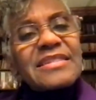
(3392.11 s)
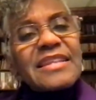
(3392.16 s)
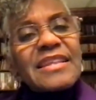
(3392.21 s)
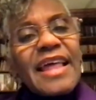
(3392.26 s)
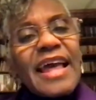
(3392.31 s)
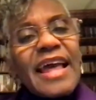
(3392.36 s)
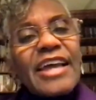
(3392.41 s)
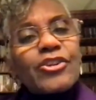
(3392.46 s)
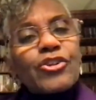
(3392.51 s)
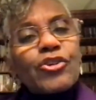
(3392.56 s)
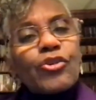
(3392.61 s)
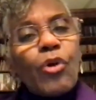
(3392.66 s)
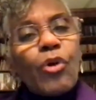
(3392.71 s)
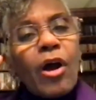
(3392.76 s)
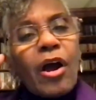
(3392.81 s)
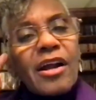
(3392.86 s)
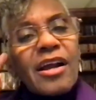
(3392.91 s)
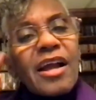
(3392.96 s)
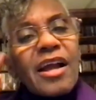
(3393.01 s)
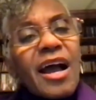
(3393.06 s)
that you
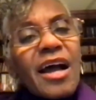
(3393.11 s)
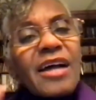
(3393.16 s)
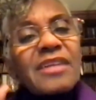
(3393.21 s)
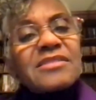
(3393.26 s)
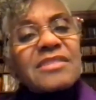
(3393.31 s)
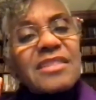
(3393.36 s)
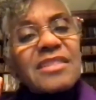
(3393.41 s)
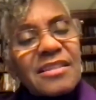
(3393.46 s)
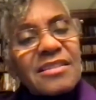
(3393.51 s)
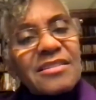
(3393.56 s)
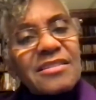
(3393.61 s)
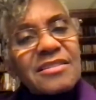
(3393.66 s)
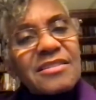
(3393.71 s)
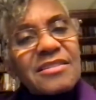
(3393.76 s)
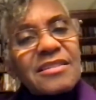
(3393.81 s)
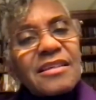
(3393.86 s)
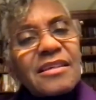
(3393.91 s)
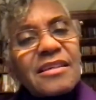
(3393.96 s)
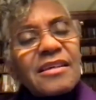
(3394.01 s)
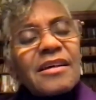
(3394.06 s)
are conscious